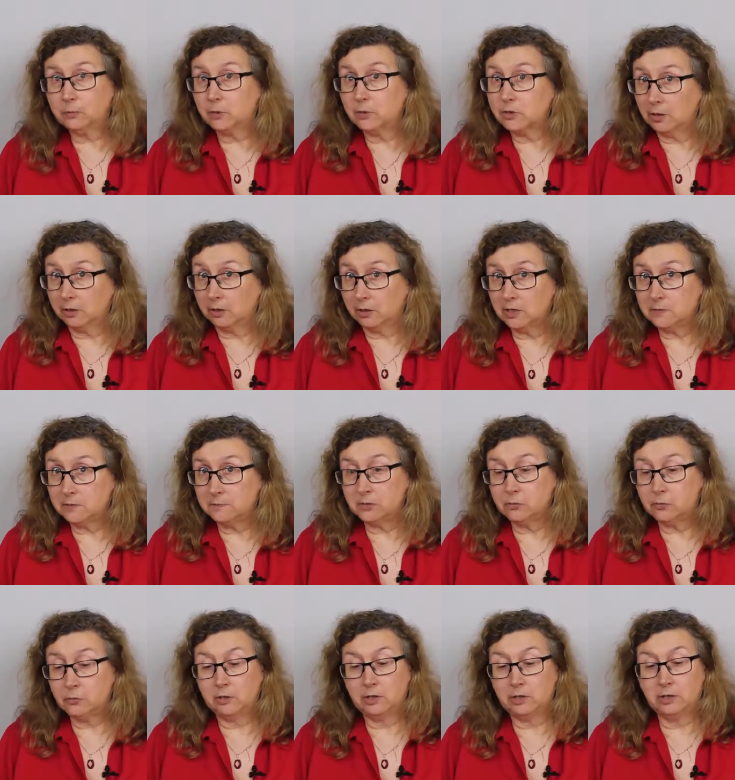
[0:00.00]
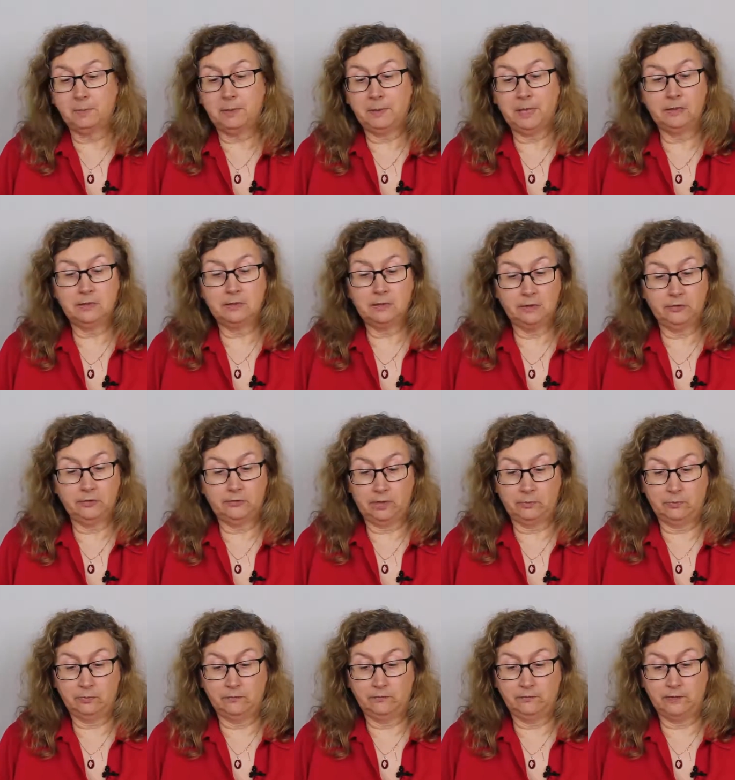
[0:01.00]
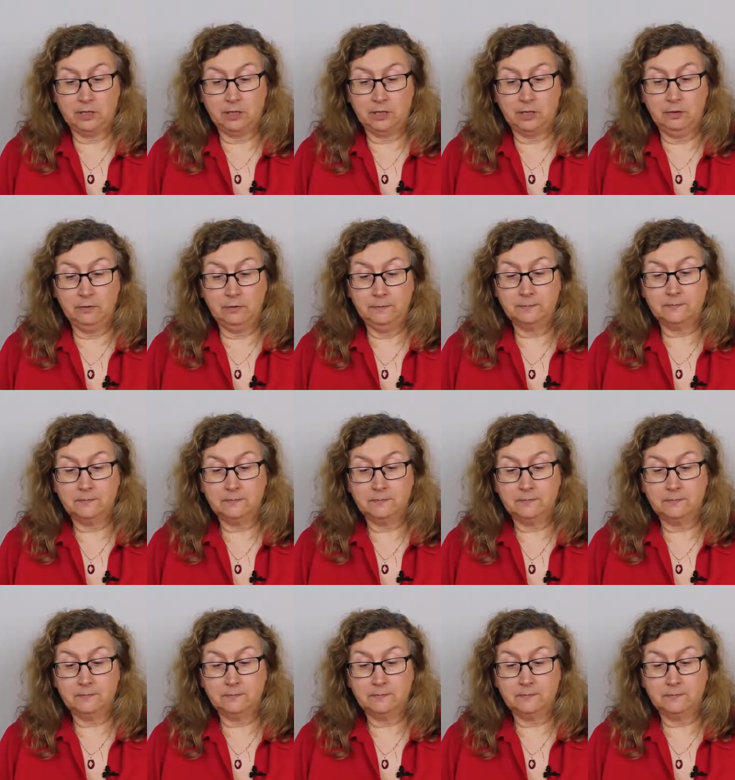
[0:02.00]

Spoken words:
which I'm going to be talking about in a separate video.